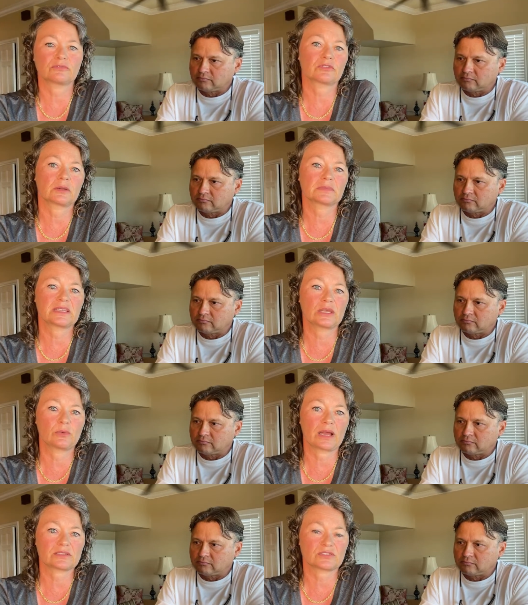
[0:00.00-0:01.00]
Speaker 1: from Key
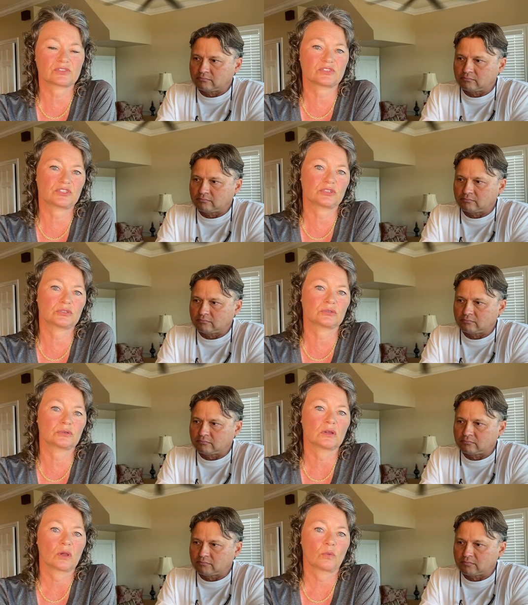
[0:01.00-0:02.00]
West
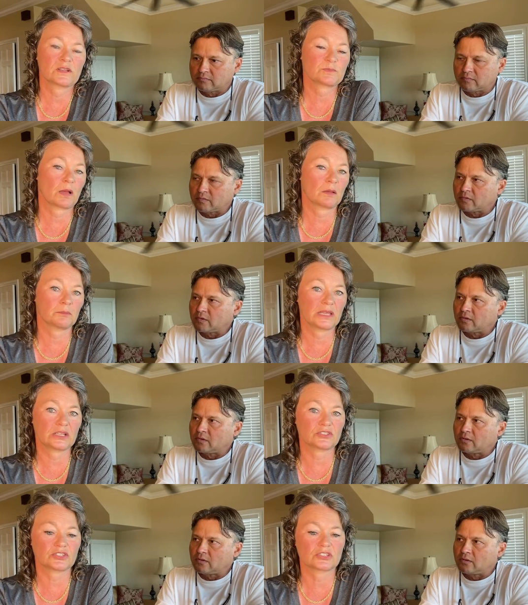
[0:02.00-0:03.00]
to West Palm
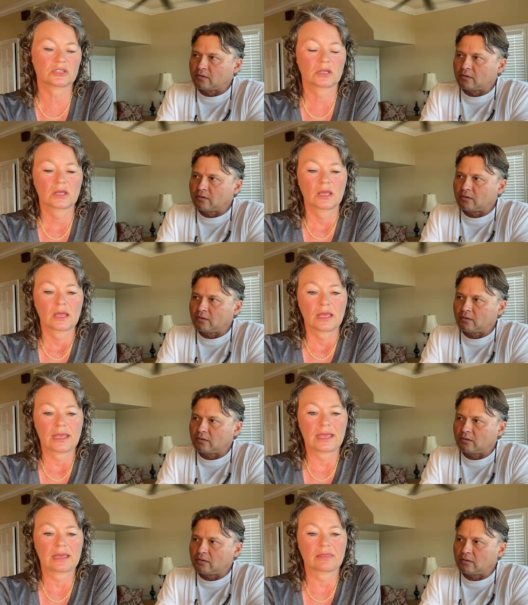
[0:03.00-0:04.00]
Beach,
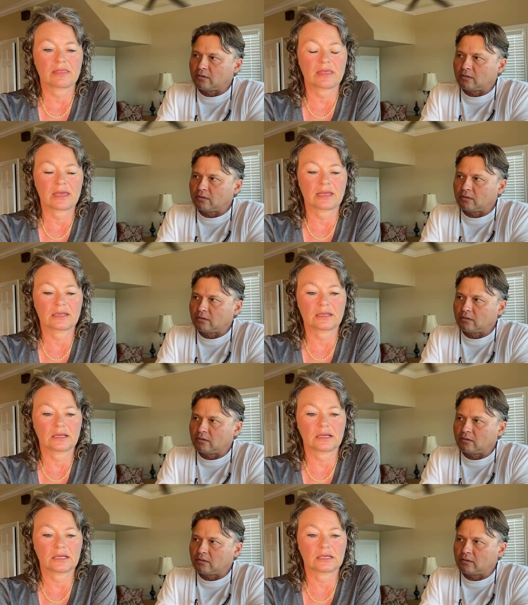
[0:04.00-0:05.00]
and then
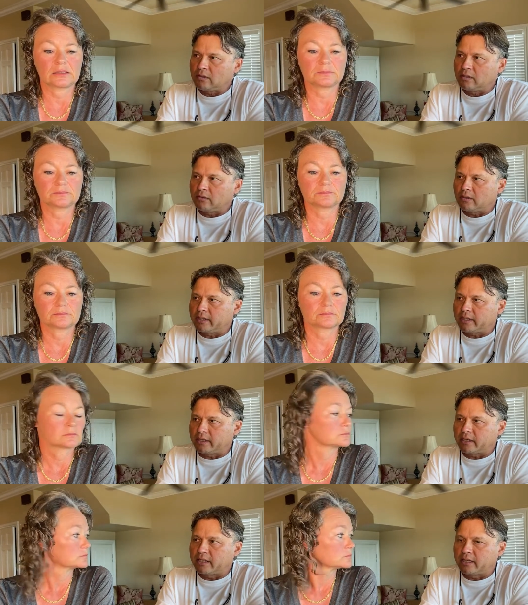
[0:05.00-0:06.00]
no,
Speaker 2: hang
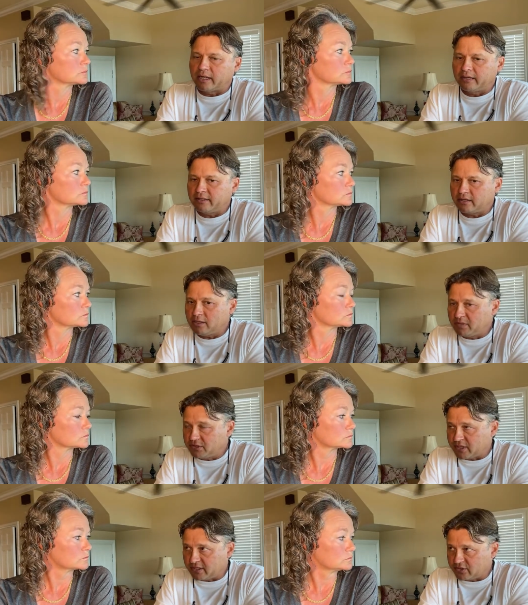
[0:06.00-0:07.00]
on, I think he
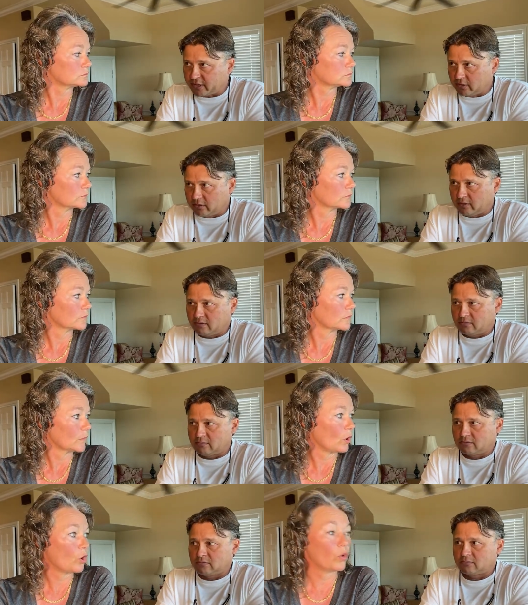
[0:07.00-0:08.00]
means on a trailer.
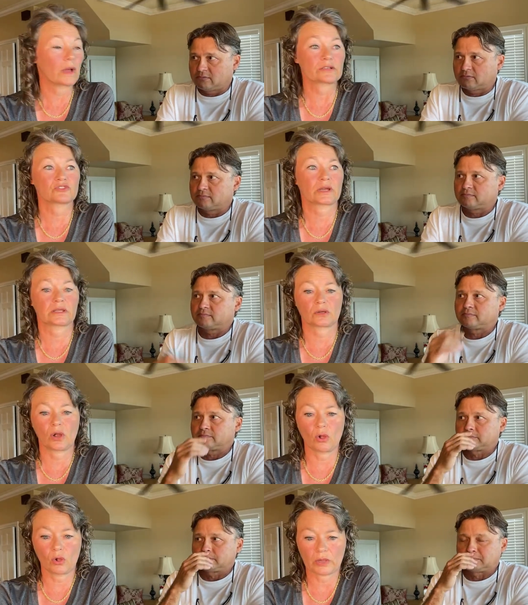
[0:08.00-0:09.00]
Speaker 1: Oh, on a trailer.
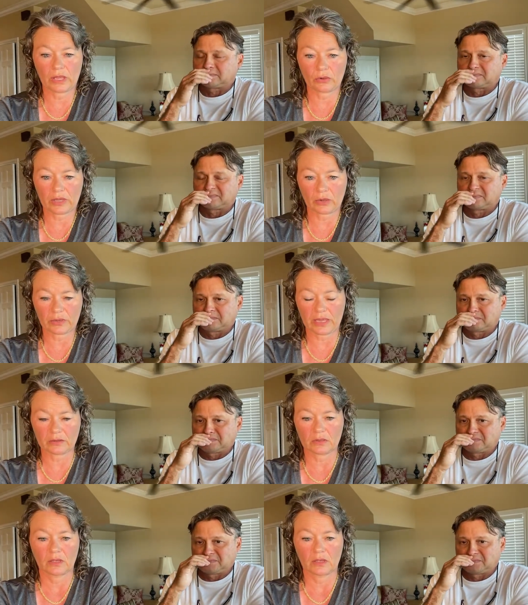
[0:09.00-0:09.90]
Oh, okay.